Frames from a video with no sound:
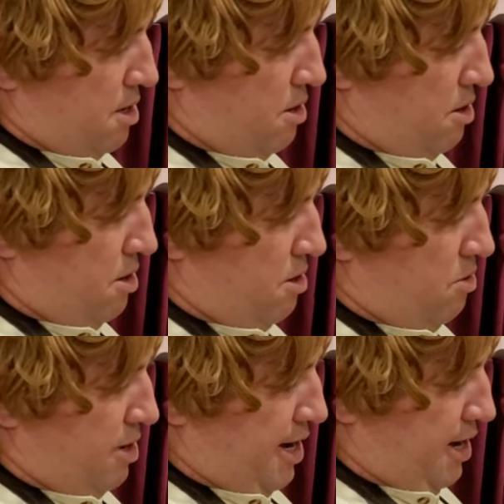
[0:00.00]

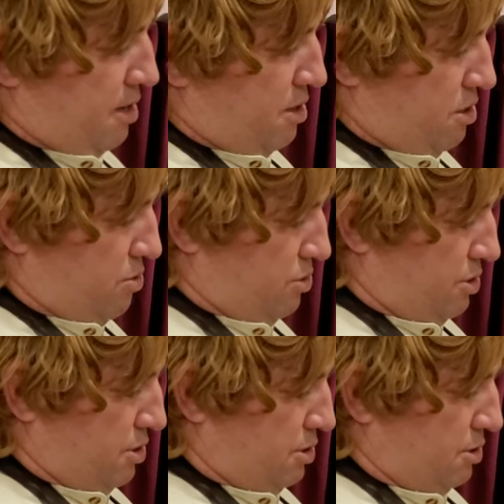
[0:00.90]
Oh, we're getting
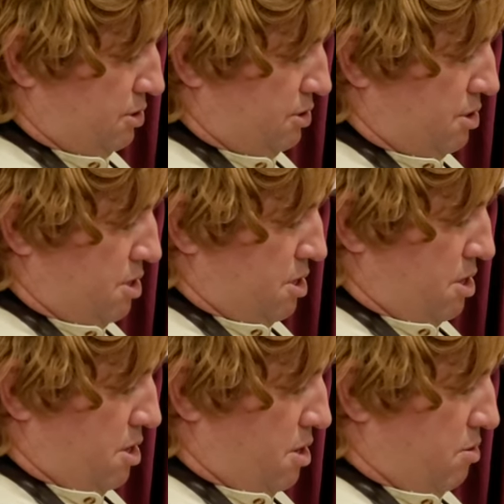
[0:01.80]
close.
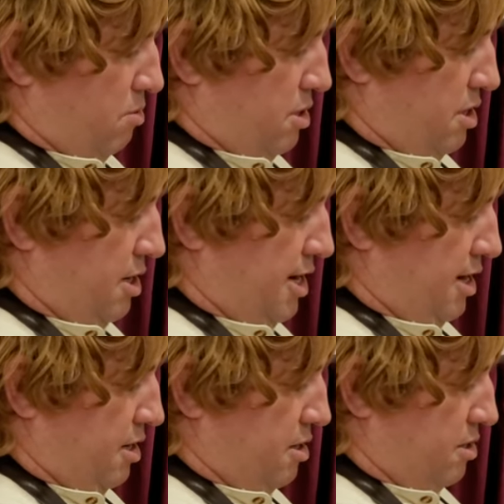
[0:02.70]
We're
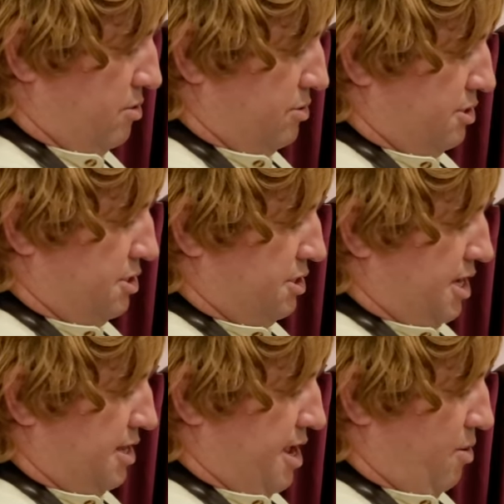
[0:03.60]
getting close. Just
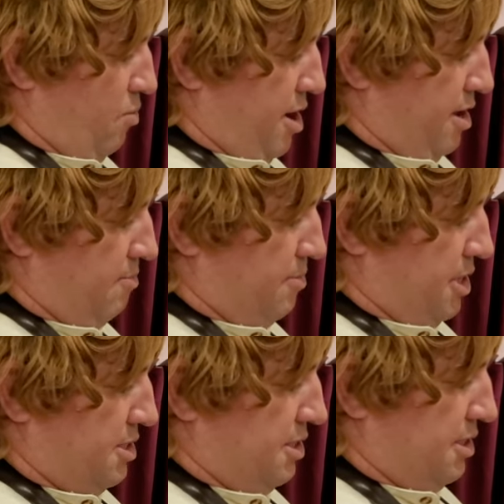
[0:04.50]
take that white,
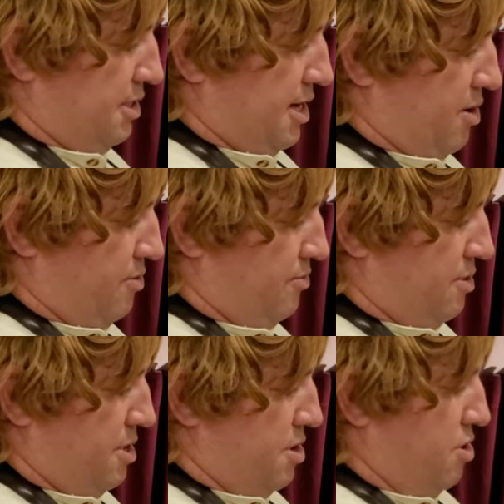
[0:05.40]
mix it
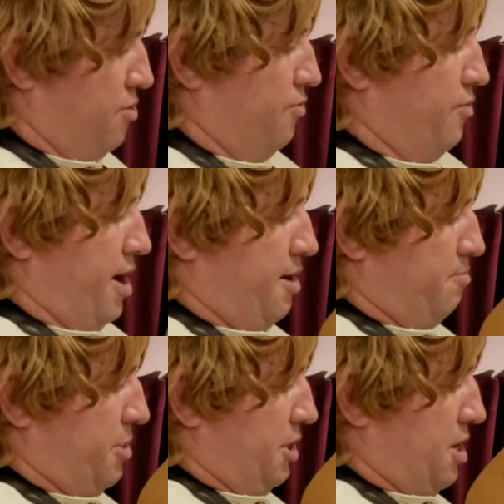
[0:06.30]
down right
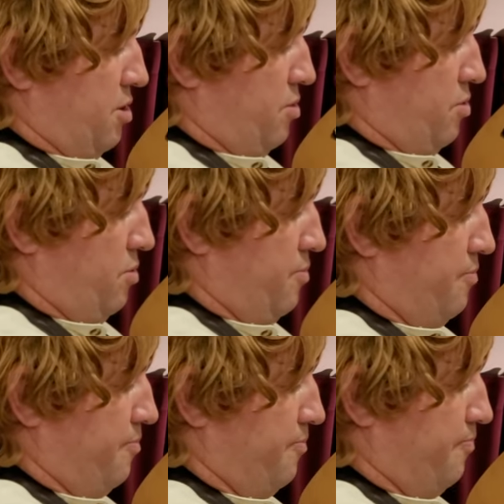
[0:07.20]
below,
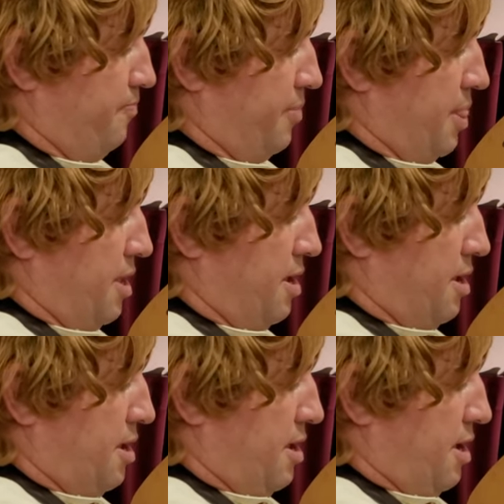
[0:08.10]

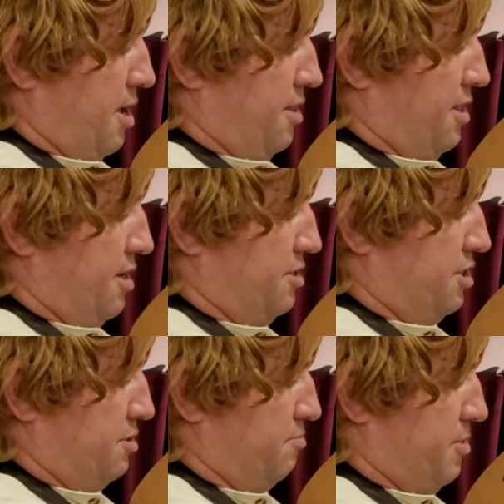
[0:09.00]
and then
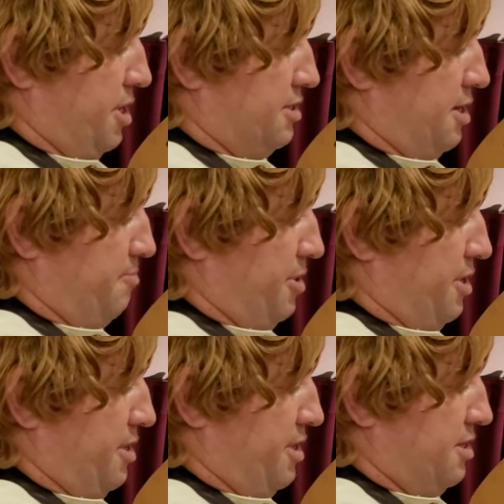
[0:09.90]
just mix up
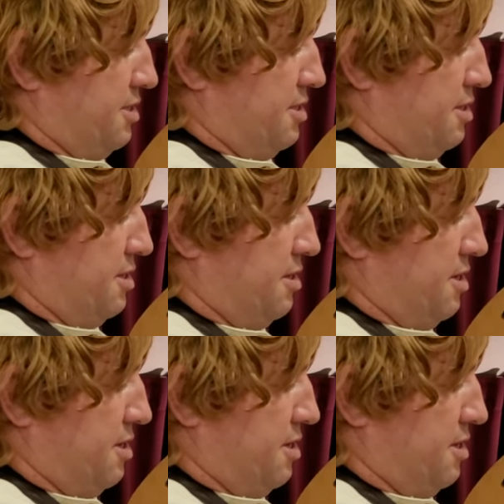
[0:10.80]
into this.